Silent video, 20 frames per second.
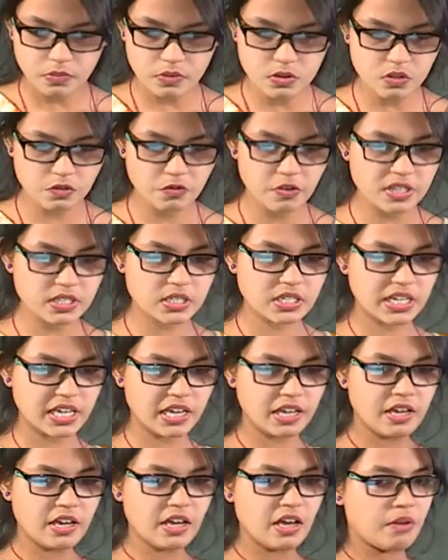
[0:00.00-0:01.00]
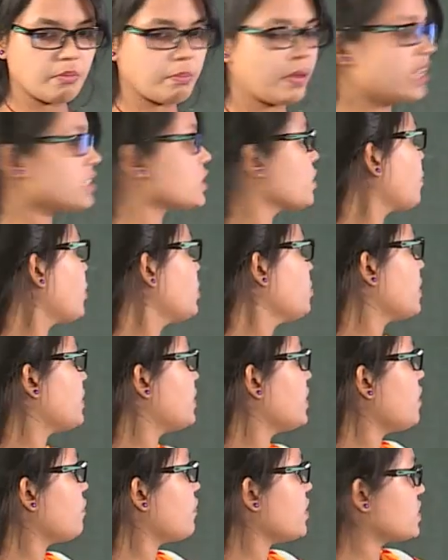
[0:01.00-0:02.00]
So firstly, based upon
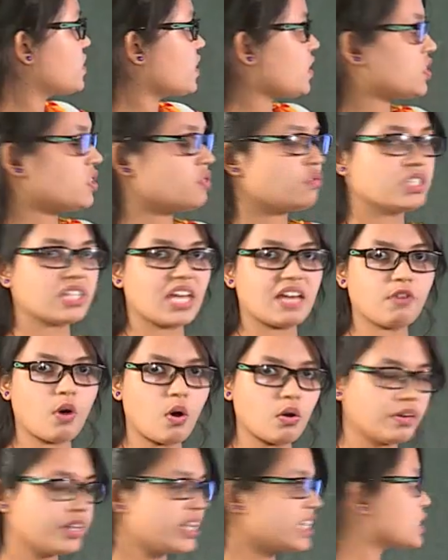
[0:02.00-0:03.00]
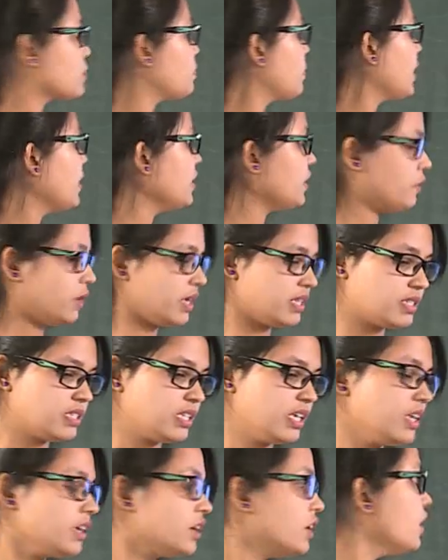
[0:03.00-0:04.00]
material of construction, which I have already explained, you can
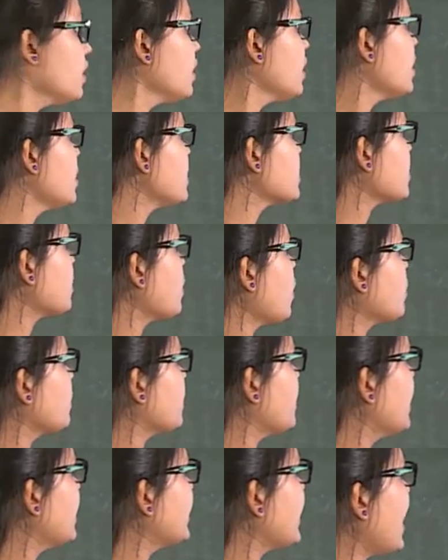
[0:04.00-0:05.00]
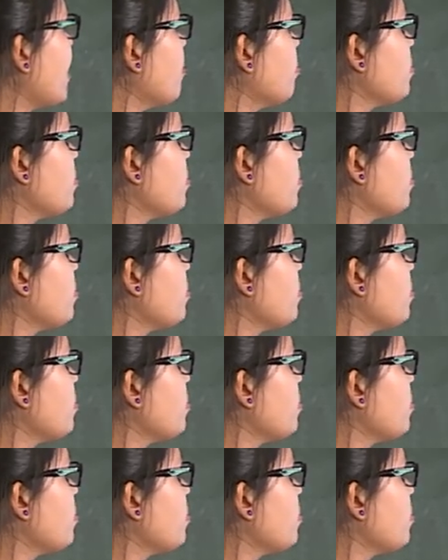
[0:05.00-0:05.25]
see here it's the concrete dam,